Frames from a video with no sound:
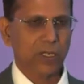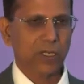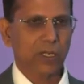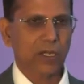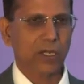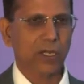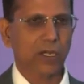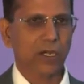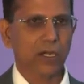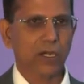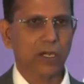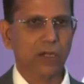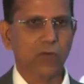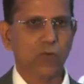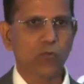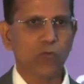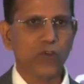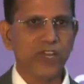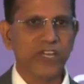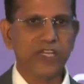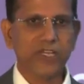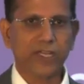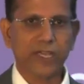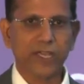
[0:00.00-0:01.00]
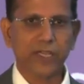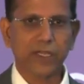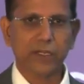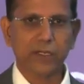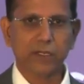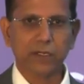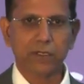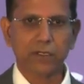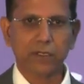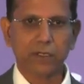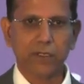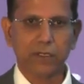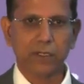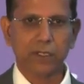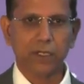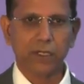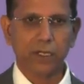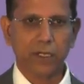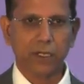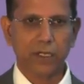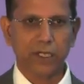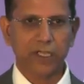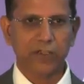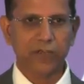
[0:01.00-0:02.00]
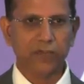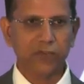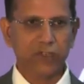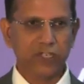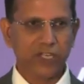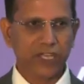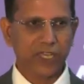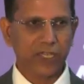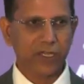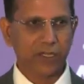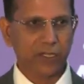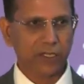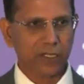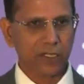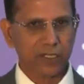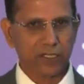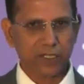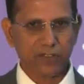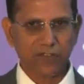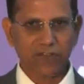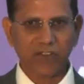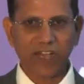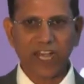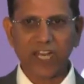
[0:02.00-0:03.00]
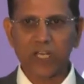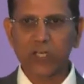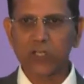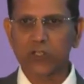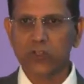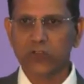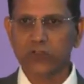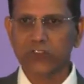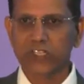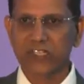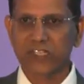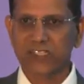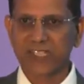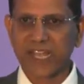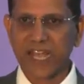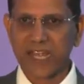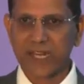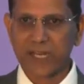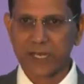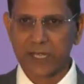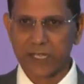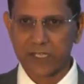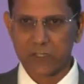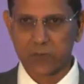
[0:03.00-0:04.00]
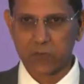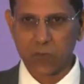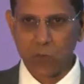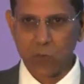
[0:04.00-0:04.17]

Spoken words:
if you take the value of the sand as